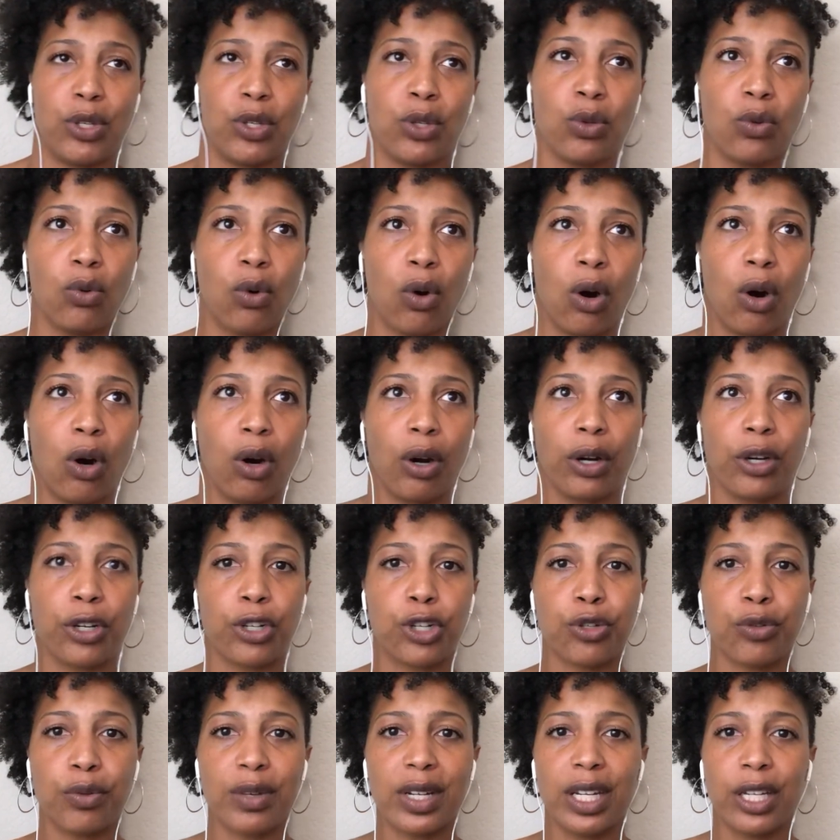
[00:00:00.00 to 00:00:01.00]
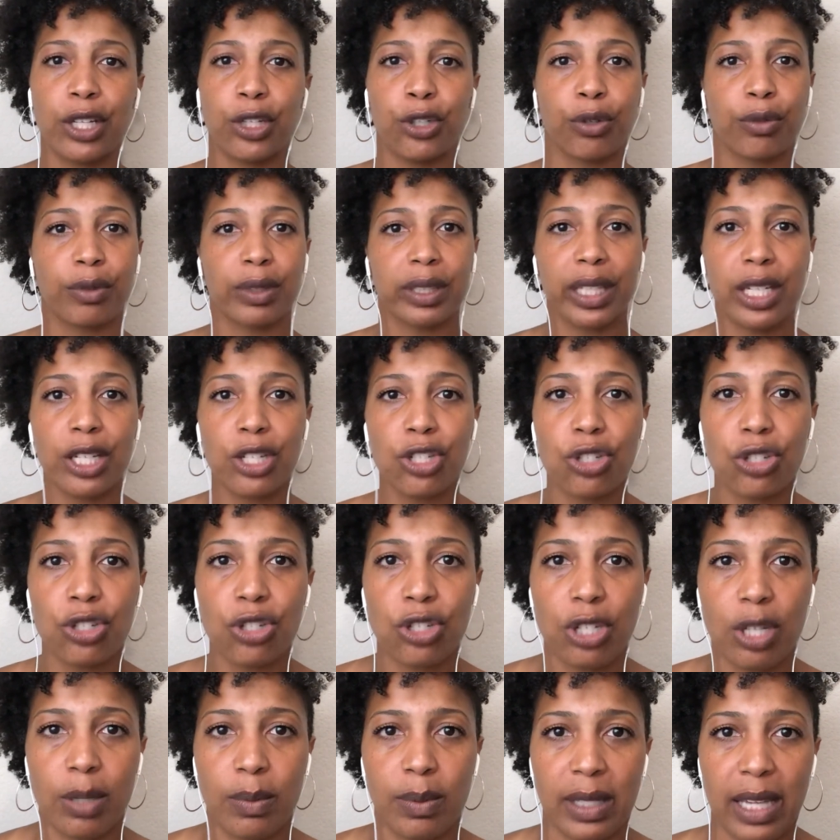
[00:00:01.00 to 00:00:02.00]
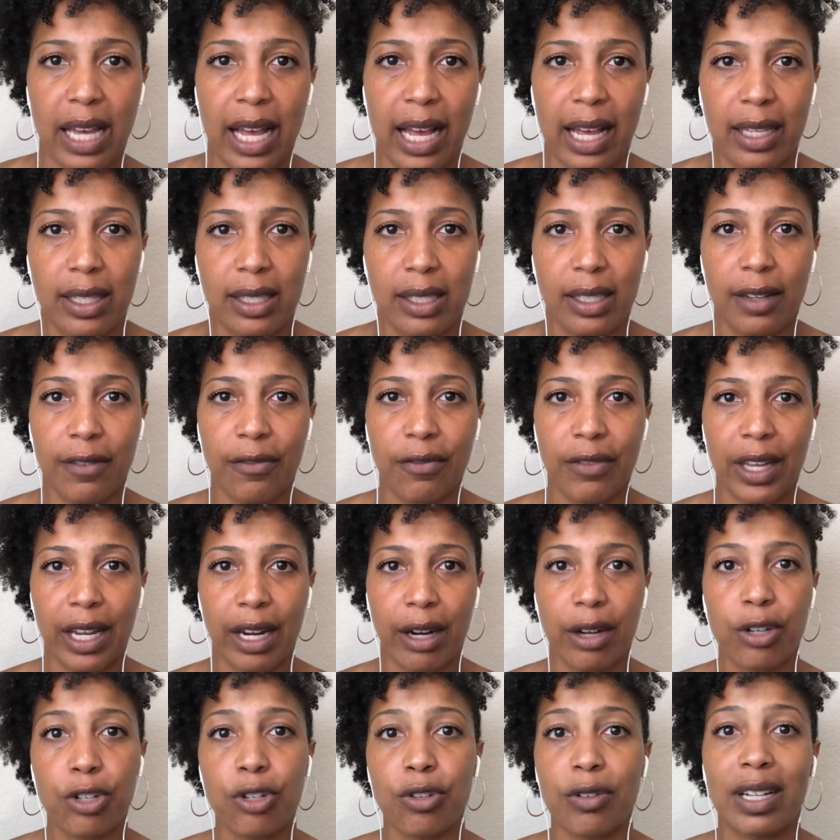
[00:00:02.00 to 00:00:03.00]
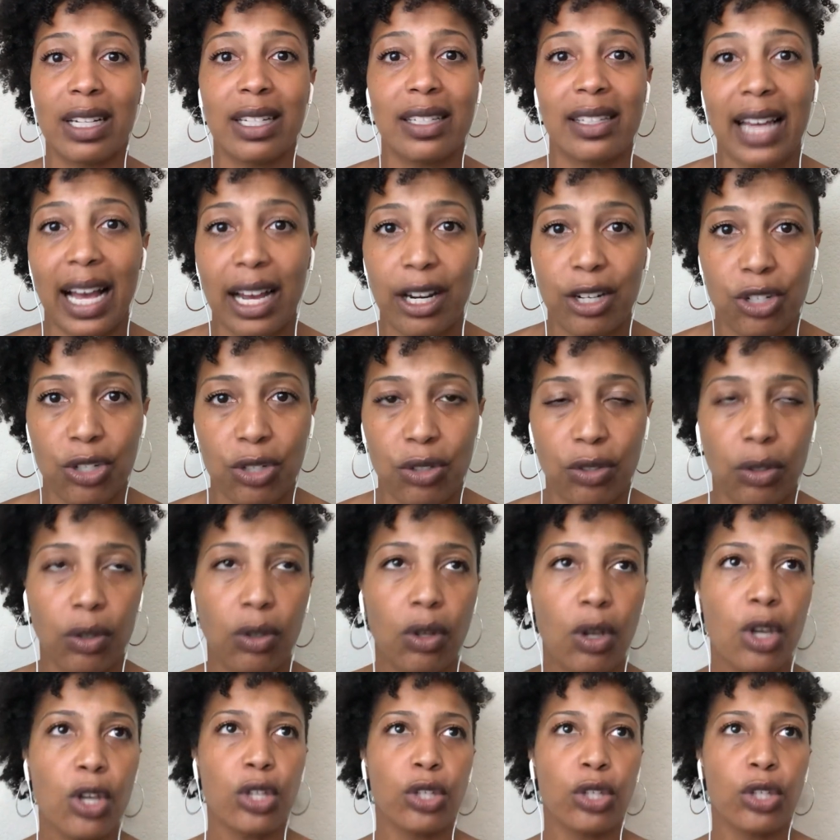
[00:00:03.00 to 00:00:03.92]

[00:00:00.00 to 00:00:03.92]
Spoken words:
You are treating your relationships as if they are transactional.